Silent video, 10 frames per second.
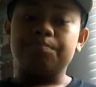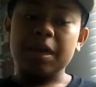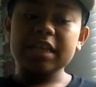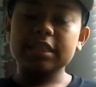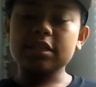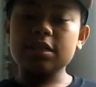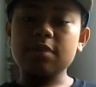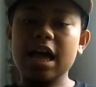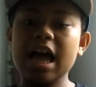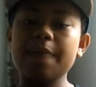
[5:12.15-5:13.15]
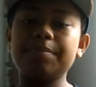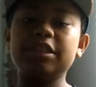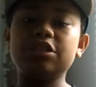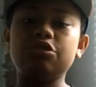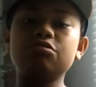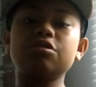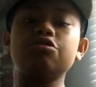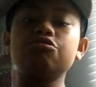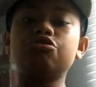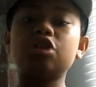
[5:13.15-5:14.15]
Basically what happens is you can
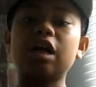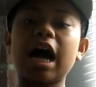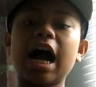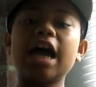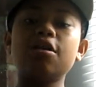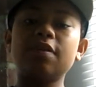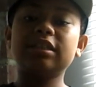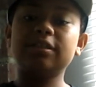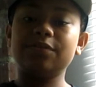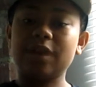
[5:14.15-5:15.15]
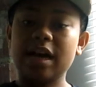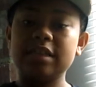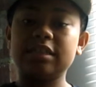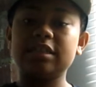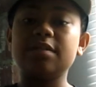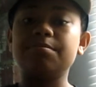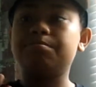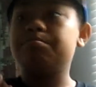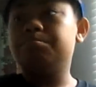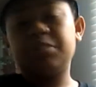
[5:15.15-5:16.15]
use your iOS device,
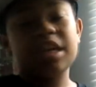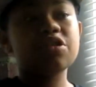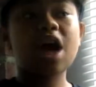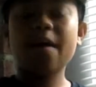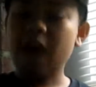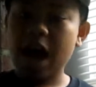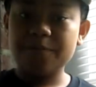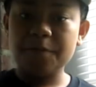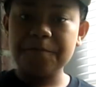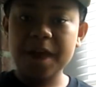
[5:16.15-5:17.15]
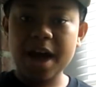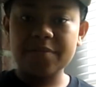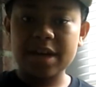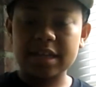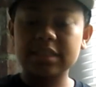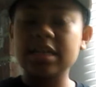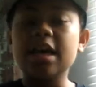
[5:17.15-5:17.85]
say you have an iPhone 5S,